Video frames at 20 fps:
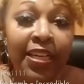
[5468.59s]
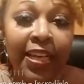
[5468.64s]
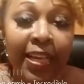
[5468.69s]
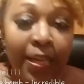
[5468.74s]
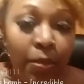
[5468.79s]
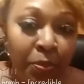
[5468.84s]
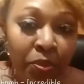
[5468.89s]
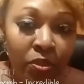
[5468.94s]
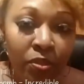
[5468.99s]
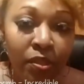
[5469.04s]
No
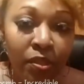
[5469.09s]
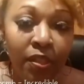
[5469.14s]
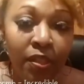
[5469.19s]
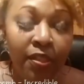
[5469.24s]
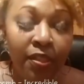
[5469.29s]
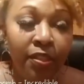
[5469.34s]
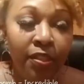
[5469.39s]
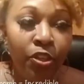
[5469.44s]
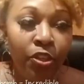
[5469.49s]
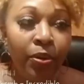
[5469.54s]
need to
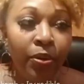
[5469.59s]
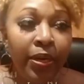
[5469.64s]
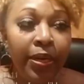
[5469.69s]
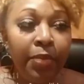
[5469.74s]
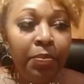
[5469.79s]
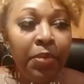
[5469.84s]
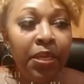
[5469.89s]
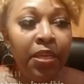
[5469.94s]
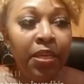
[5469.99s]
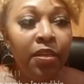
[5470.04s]
label,
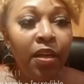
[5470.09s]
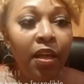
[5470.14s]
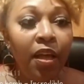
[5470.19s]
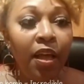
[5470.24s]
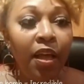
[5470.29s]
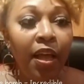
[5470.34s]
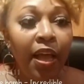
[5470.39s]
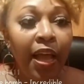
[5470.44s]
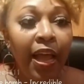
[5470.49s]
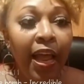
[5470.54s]
you know what I
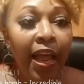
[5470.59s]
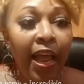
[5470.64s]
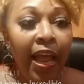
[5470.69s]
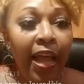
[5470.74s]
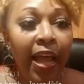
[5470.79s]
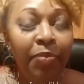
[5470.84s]
mean?